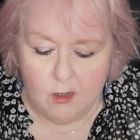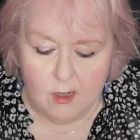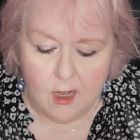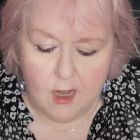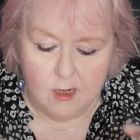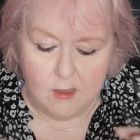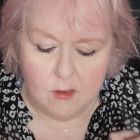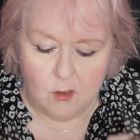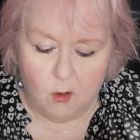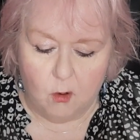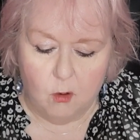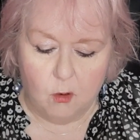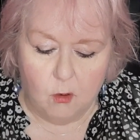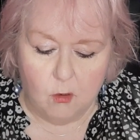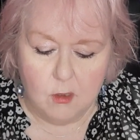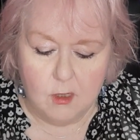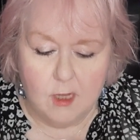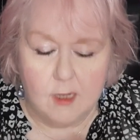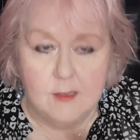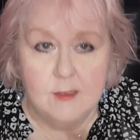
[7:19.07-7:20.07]
are
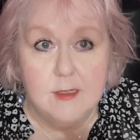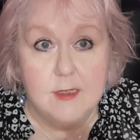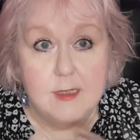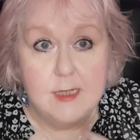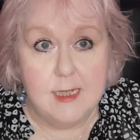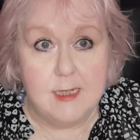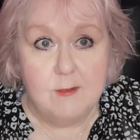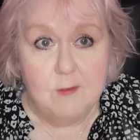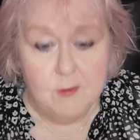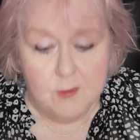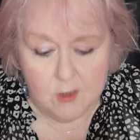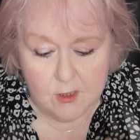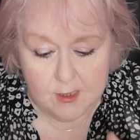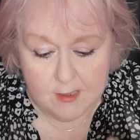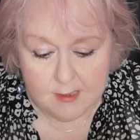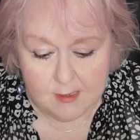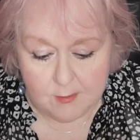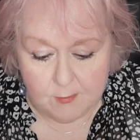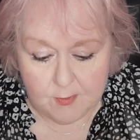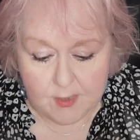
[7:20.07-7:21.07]
all under the
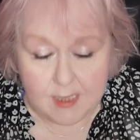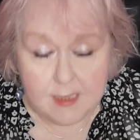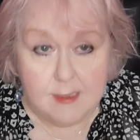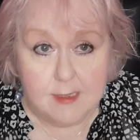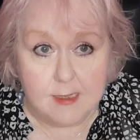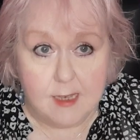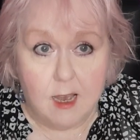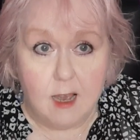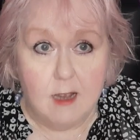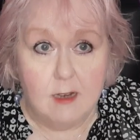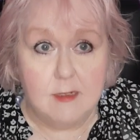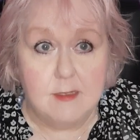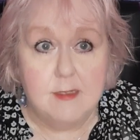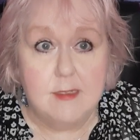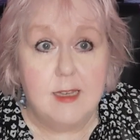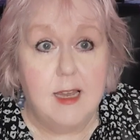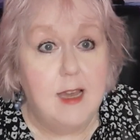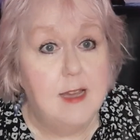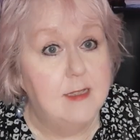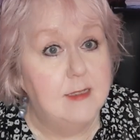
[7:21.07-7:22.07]
influence of this card,
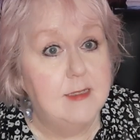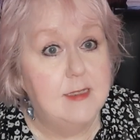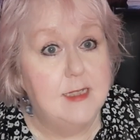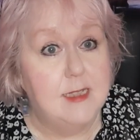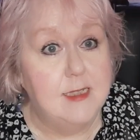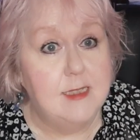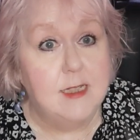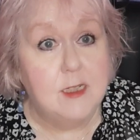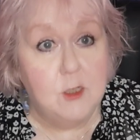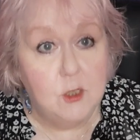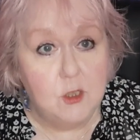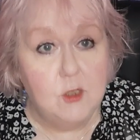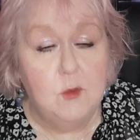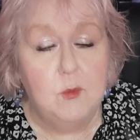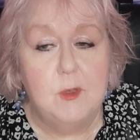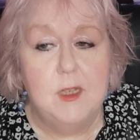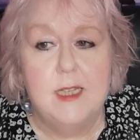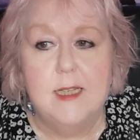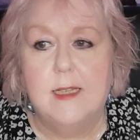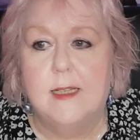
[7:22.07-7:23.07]
and in a good
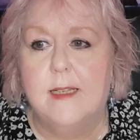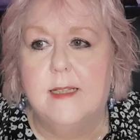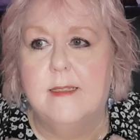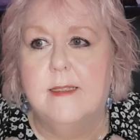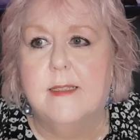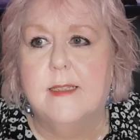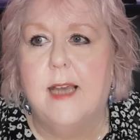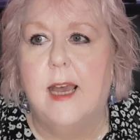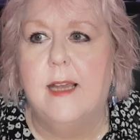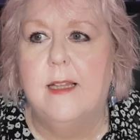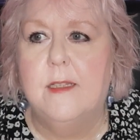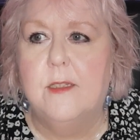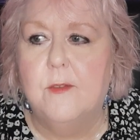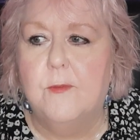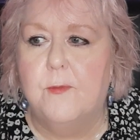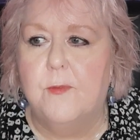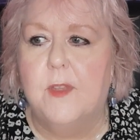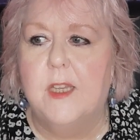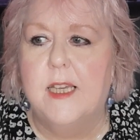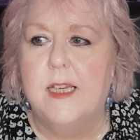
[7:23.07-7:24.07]
way, it's kind
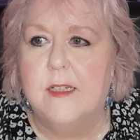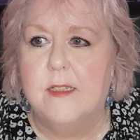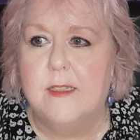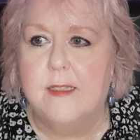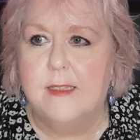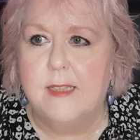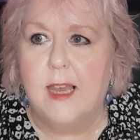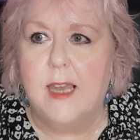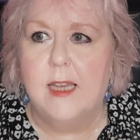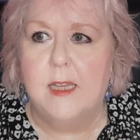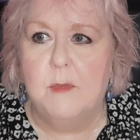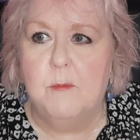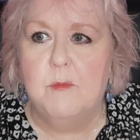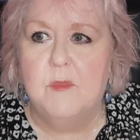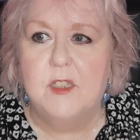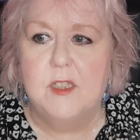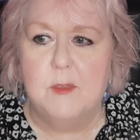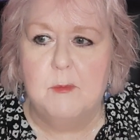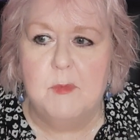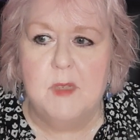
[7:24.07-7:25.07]
of their time
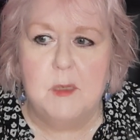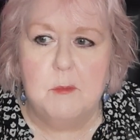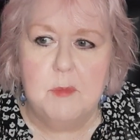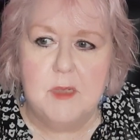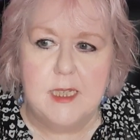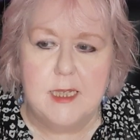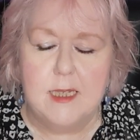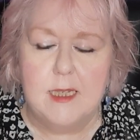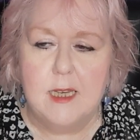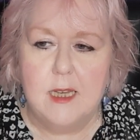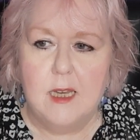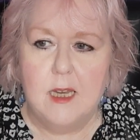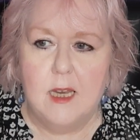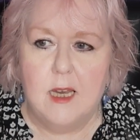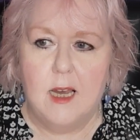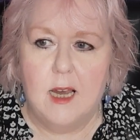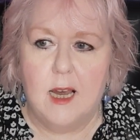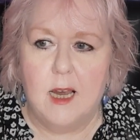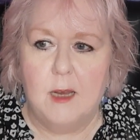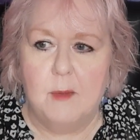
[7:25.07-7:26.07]
to maybe
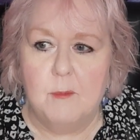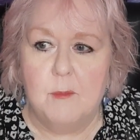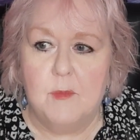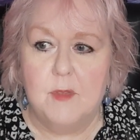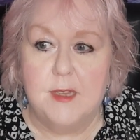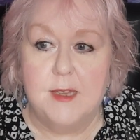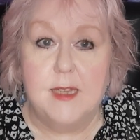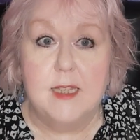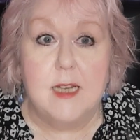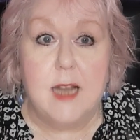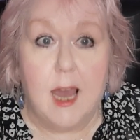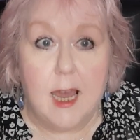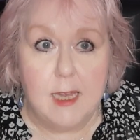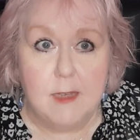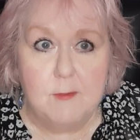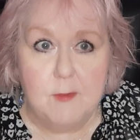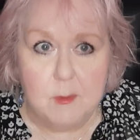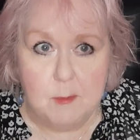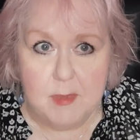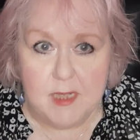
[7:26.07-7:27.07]

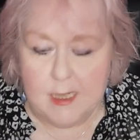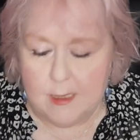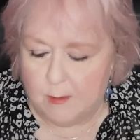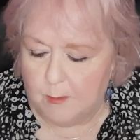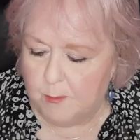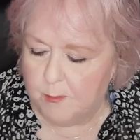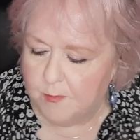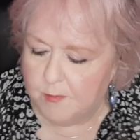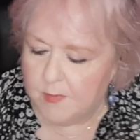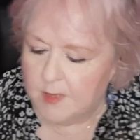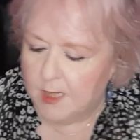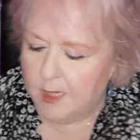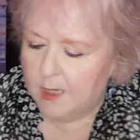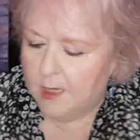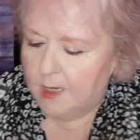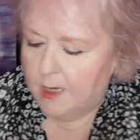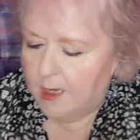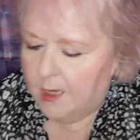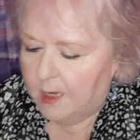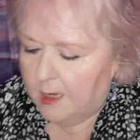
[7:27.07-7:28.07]
thrive a
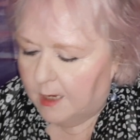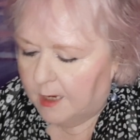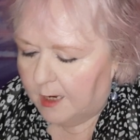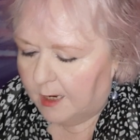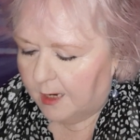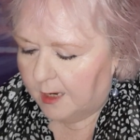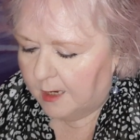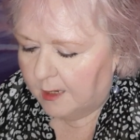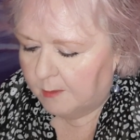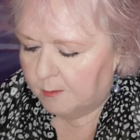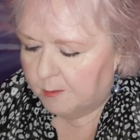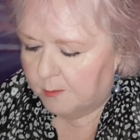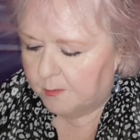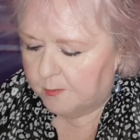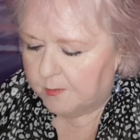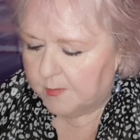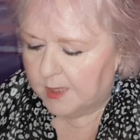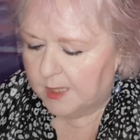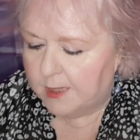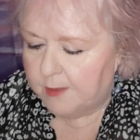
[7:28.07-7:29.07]
bit.
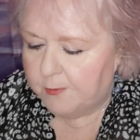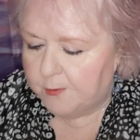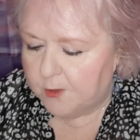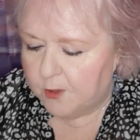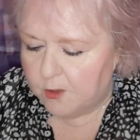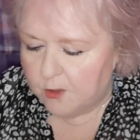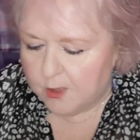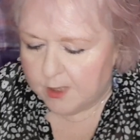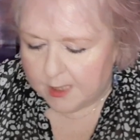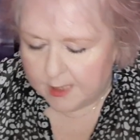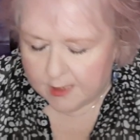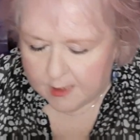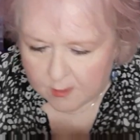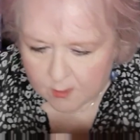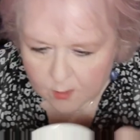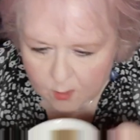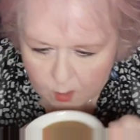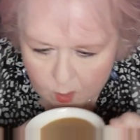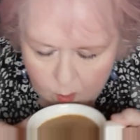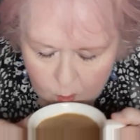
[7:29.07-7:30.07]
If you're
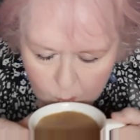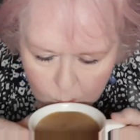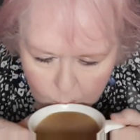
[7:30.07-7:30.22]
in